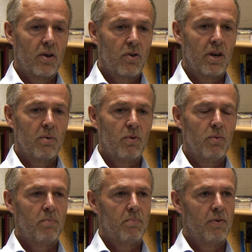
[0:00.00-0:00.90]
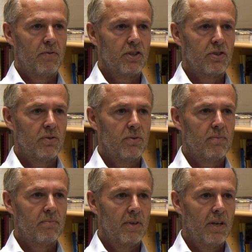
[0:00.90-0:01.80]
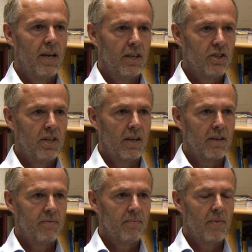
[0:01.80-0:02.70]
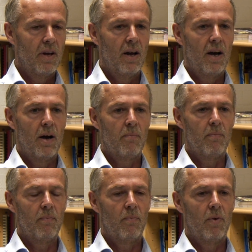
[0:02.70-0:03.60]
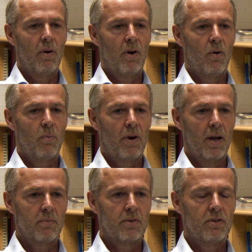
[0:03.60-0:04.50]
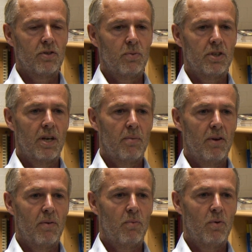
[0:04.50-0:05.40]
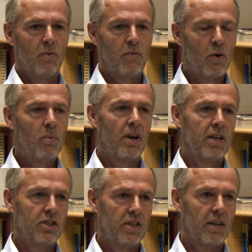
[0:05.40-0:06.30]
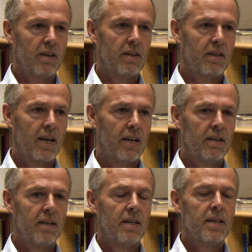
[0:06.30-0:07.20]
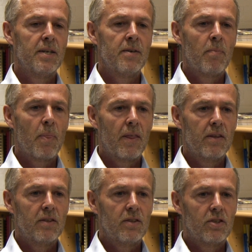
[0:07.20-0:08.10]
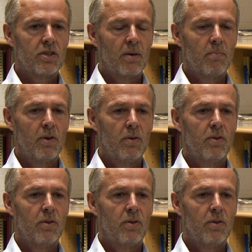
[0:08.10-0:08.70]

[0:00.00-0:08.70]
credible professional engineer, or perhaps, should we say, I'm a more formal engineer than some